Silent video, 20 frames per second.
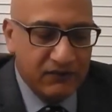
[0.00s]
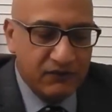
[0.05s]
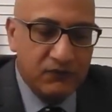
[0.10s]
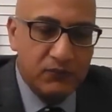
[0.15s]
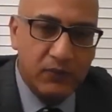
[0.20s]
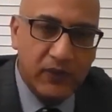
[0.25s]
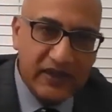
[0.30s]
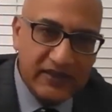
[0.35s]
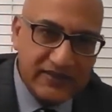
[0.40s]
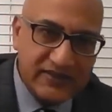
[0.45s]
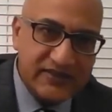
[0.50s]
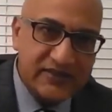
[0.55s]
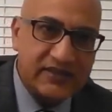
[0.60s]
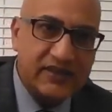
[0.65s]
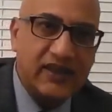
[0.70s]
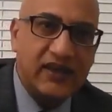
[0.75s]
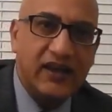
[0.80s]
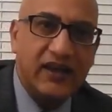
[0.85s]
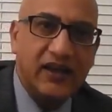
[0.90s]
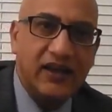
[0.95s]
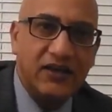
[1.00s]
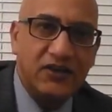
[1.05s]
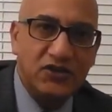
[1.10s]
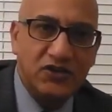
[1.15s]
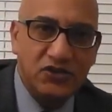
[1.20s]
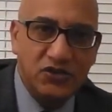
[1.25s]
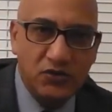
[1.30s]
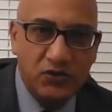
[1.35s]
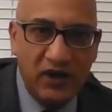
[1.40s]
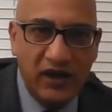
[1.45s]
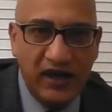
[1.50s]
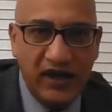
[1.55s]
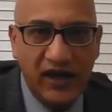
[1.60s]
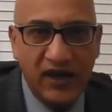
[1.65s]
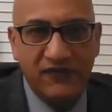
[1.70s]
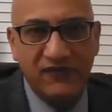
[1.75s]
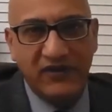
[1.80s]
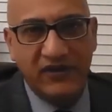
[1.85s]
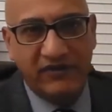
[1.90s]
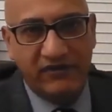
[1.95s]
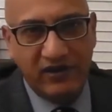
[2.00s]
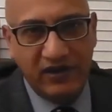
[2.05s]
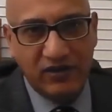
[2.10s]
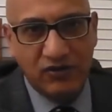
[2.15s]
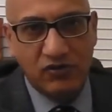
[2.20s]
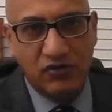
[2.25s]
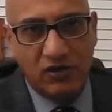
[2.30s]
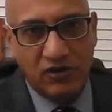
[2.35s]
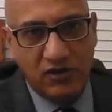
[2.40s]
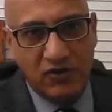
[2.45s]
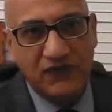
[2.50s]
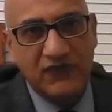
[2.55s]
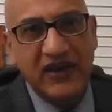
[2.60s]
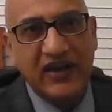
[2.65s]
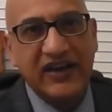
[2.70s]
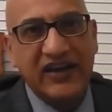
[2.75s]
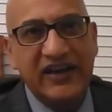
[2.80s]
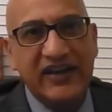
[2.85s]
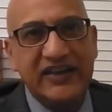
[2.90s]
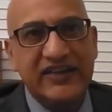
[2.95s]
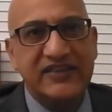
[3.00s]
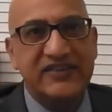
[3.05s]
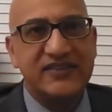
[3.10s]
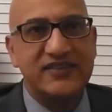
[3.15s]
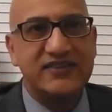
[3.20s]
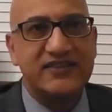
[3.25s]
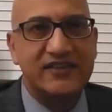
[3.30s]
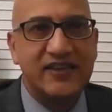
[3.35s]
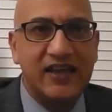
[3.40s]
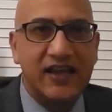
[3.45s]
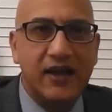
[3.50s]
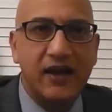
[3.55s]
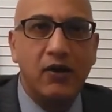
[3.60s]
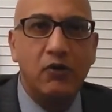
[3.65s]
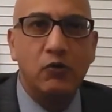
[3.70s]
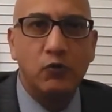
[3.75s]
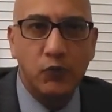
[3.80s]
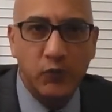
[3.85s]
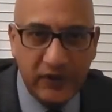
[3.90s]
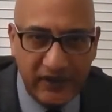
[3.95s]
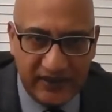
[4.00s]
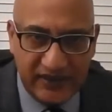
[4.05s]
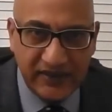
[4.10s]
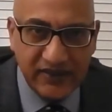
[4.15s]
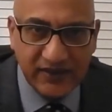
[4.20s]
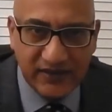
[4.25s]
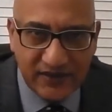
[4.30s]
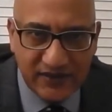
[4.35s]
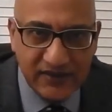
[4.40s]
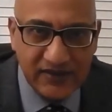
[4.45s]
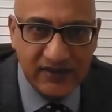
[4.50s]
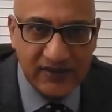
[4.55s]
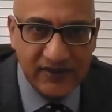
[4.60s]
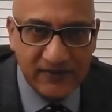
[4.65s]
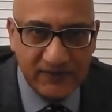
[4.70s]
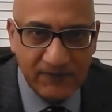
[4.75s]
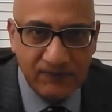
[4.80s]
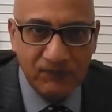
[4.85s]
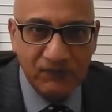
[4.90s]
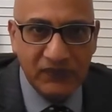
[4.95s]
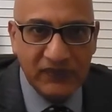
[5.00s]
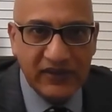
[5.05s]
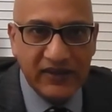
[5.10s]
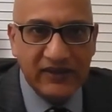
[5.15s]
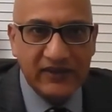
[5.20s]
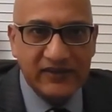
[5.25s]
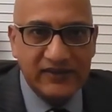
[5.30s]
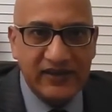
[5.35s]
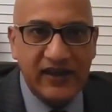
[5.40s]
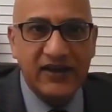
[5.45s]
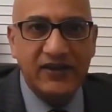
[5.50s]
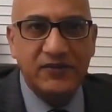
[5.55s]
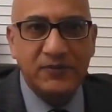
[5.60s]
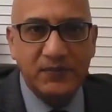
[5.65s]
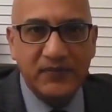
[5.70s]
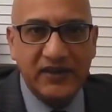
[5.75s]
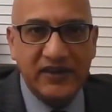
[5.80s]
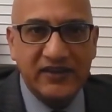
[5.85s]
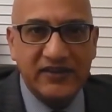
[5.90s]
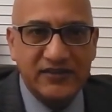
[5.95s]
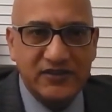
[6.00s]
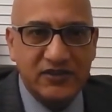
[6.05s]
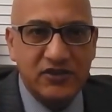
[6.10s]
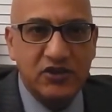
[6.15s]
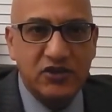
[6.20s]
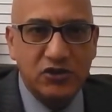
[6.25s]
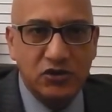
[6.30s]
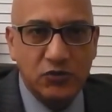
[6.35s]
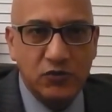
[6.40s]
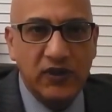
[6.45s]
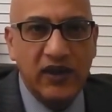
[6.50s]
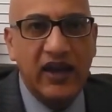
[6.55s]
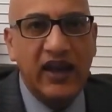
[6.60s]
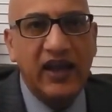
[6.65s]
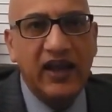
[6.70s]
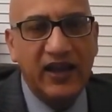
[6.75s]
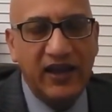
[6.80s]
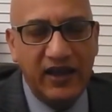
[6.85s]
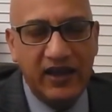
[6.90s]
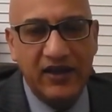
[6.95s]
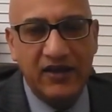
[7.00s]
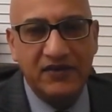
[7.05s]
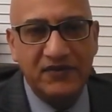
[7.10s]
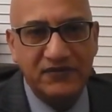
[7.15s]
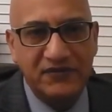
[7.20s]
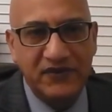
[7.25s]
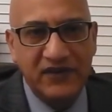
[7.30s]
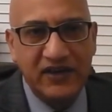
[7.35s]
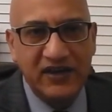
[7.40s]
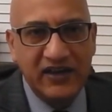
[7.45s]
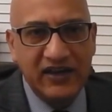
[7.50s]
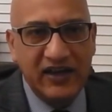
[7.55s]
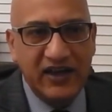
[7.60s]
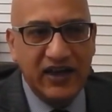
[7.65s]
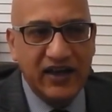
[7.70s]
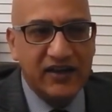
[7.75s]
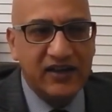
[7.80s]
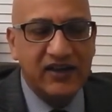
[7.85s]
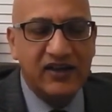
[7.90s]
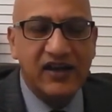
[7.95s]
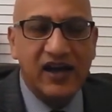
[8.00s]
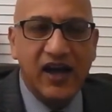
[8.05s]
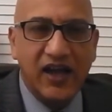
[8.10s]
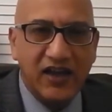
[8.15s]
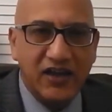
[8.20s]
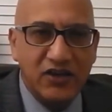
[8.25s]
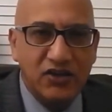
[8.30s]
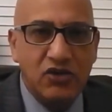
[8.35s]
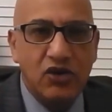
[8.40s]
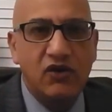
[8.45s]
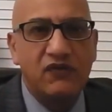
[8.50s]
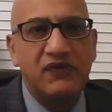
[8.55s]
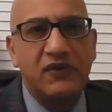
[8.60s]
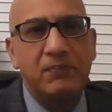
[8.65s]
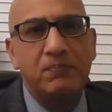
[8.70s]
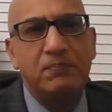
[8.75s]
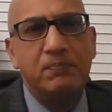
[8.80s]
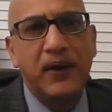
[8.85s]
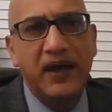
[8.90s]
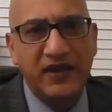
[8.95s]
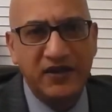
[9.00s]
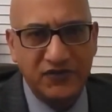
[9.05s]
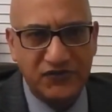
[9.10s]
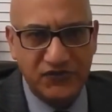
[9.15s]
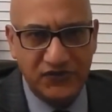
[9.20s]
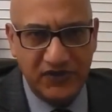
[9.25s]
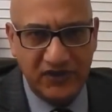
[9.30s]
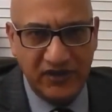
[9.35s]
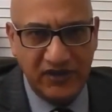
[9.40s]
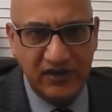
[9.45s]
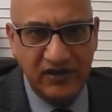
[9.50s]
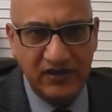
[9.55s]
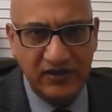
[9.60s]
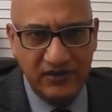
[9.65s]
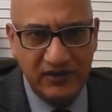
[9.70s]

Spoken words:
Once you have a record of at least, say, a week, that means you will have a kind of a pattern